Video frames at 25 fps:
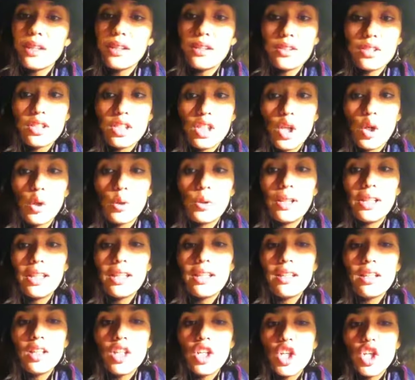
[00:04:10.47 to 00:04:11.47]

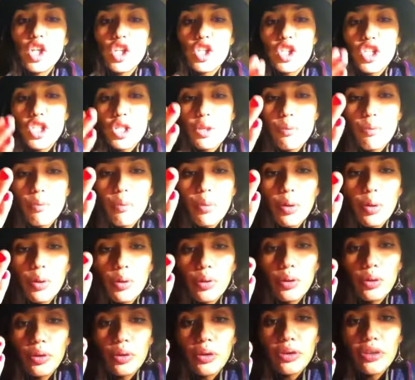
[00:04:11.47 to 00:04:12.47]
Slowly, she
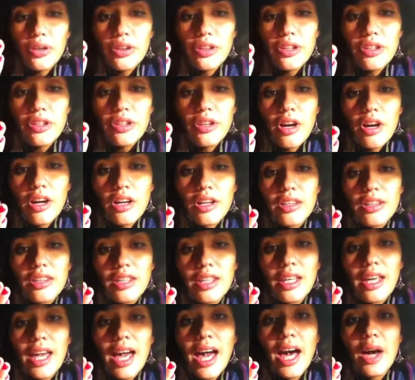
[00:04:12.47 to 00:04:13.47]
pulled the dark
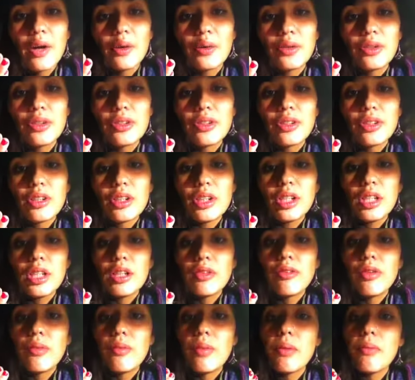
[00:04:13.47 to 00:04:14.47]
thing out
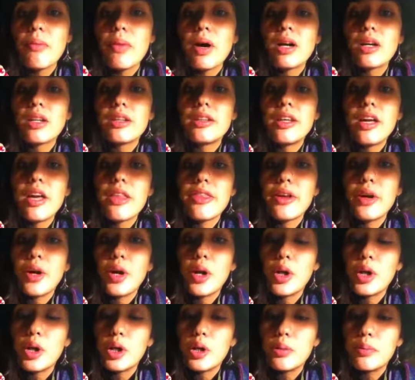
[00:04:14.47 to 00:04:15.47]
from among the other
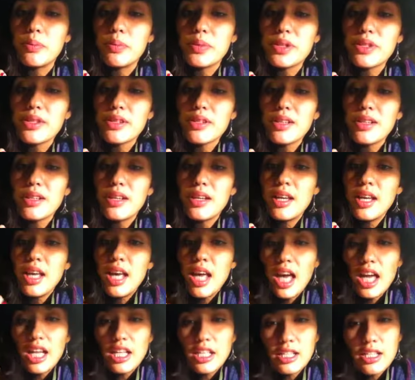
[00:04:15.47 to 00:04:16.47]
herbs
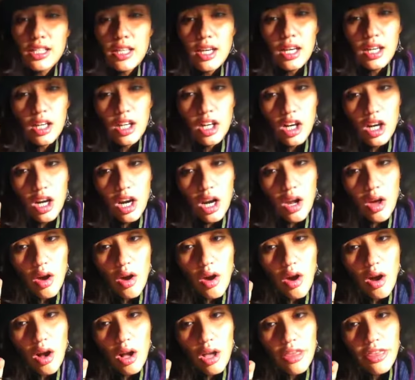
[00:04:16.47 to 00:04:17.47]
and dug her
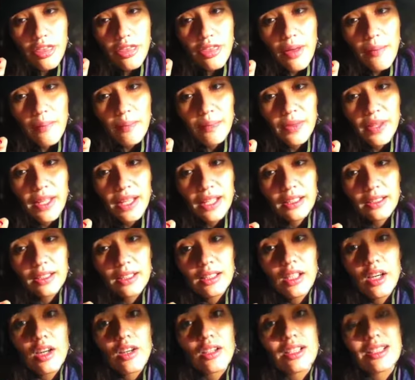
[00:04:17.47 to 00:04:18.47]
long thumbnail
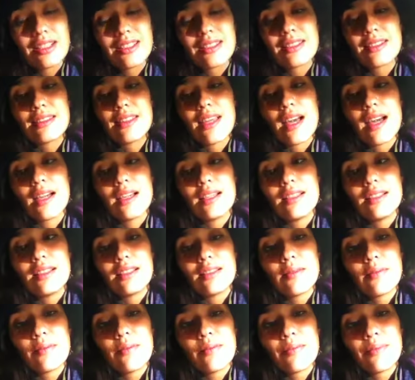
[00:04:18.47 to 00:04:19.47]
along its
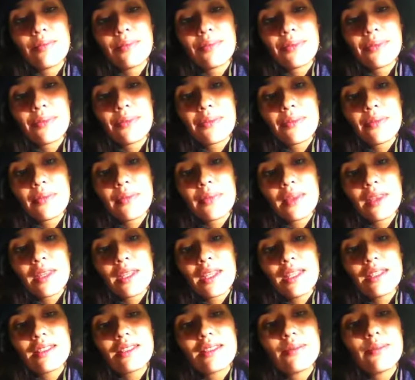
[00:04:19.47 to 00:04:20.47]
side.
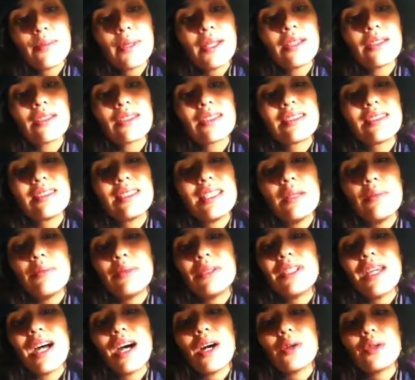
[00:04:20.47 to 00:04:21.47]
Its milk
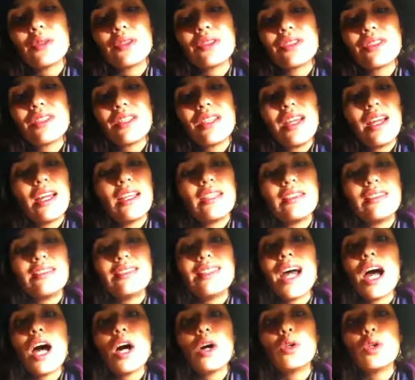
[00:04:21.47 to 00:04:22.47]
seeped out and
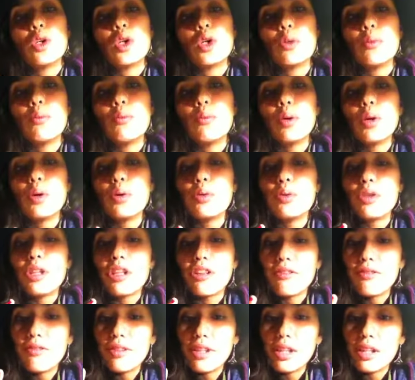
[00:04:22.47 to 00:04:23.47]
down her
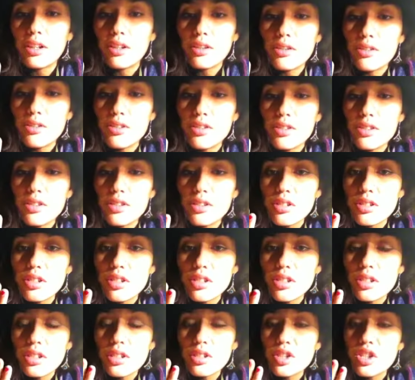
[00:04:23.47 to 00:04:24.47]
bony fingers.
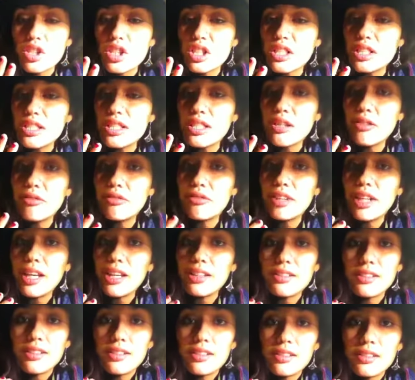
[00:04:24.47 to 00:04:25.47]
She sniffed
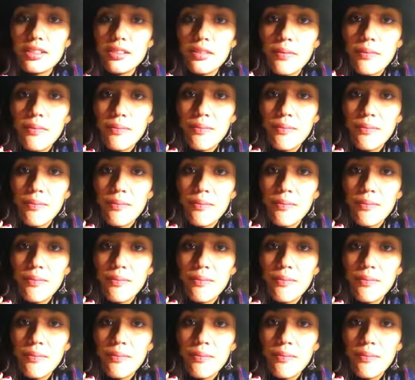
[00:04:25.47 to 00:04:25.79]
at it.